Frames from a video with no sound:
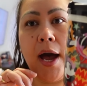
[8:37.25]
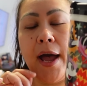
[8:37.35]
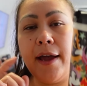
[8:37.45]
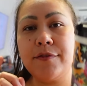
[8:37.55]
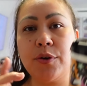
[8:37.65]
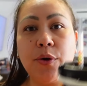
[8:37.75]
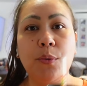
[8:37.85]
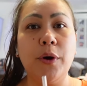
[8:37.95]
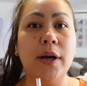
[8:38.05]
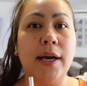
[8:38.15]
I have to go to
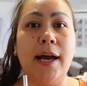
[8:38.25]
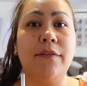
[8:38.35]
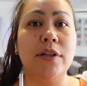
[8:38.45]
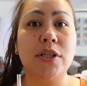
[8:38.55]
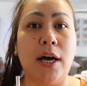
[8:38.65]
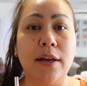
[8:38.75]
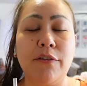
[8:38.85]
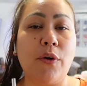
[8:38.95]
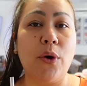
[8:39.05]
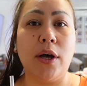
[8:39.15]
work. I have a ton of
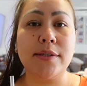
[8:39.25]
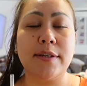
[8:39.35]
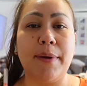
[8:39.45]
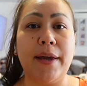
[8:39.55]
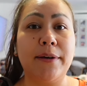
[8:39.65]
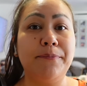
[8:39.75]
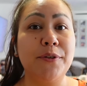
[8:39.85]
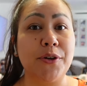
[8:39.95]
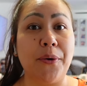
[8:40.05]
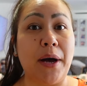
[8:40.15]
phone calls to make,
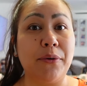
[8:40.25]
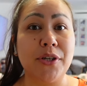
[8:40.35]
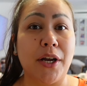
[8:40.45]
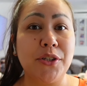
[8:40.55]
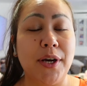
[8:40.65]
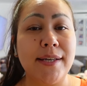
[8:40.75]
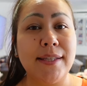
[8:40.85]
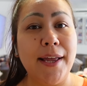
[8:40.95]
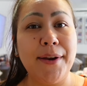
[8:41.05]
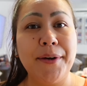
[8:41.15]
so I will talk to you guys
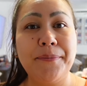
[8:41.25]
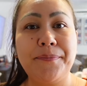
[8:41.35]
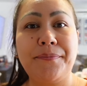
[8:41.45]
later.